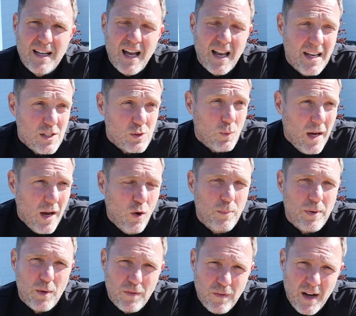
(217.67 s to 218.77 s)
And this will
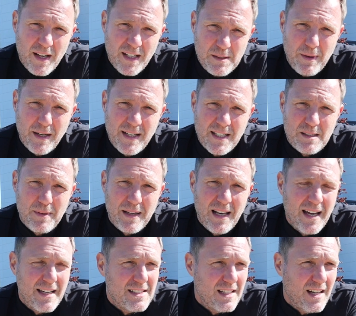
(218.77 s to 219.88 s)
help you, if I explain this a bit
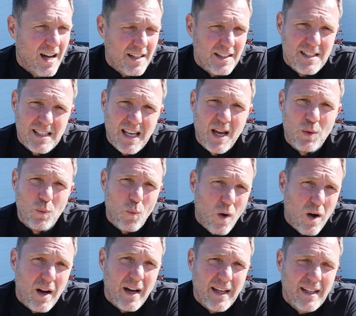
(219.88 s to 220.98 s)
later, understand
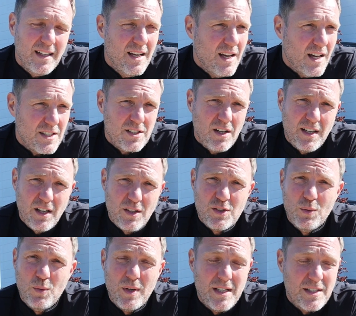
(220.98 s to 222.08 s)
why a side
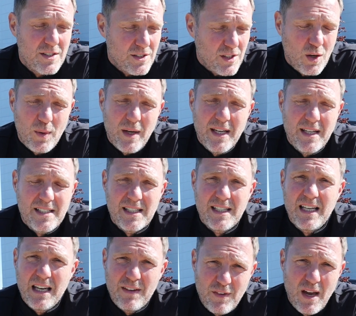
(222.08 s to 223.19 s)
hustle is so easy
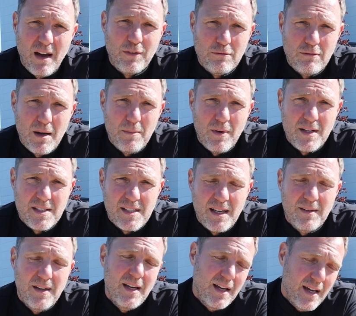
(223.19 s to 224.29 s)
if you have the right mindset.
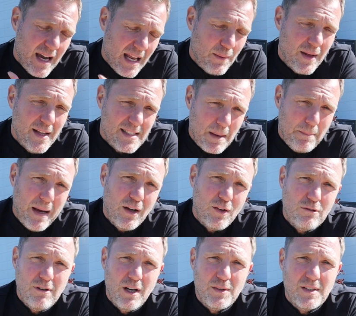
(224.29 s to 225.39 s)
Anyway, let's get back on
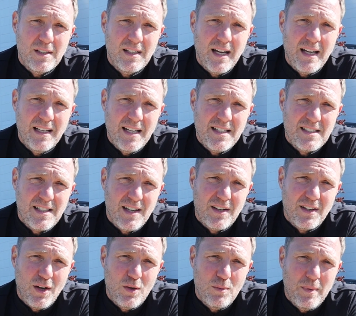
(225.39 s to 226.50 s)
the road and let's
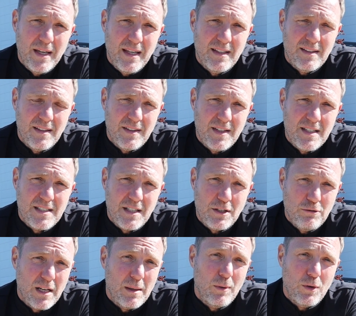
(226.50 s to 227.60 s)
go meet this
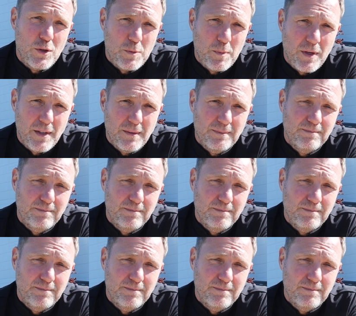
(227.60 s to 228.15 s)
incredible entrepreneur.